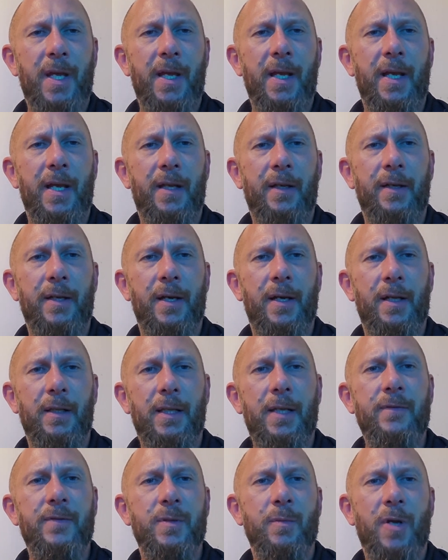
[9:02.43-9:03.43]
and
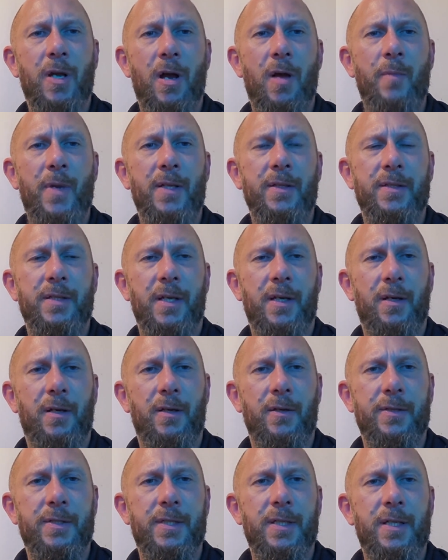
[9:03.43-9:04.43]
leave some comments, and
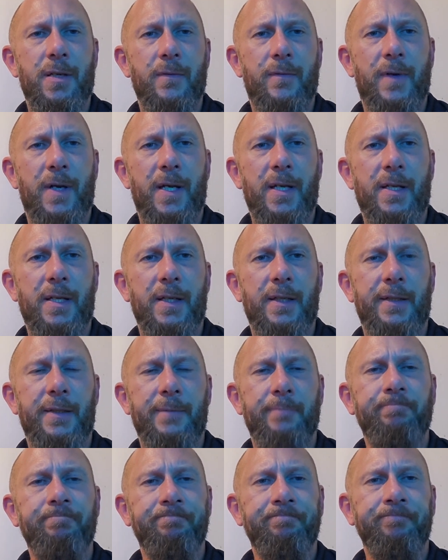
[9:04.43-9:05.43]
I'll see if I
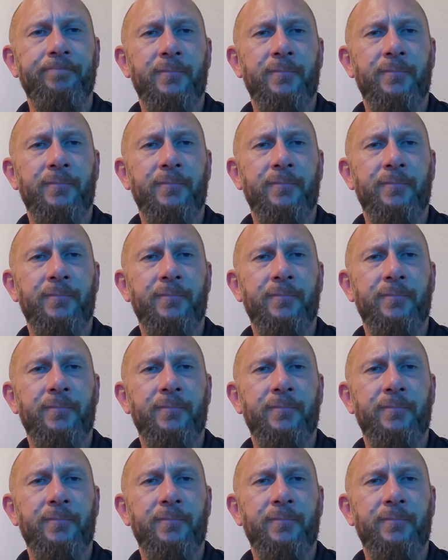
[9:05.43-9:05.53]
can